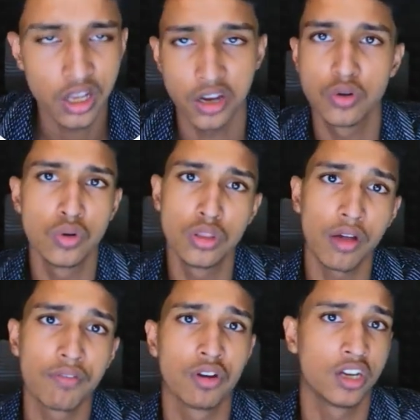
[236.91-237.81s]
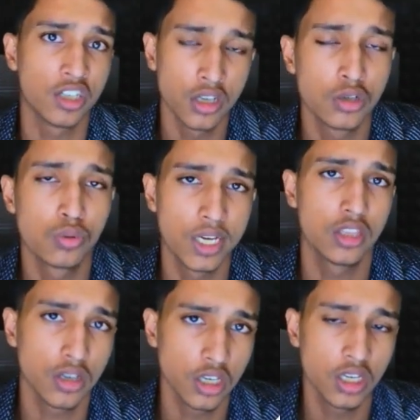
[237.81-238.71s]
And are you doing that for like 10,
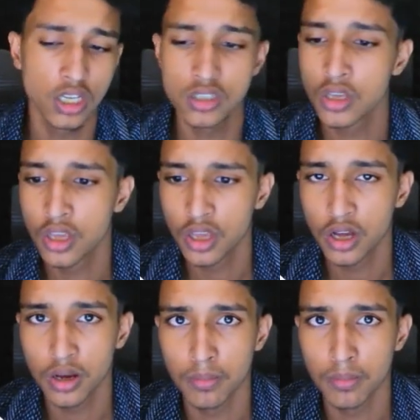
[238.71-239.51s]
20, 30 days?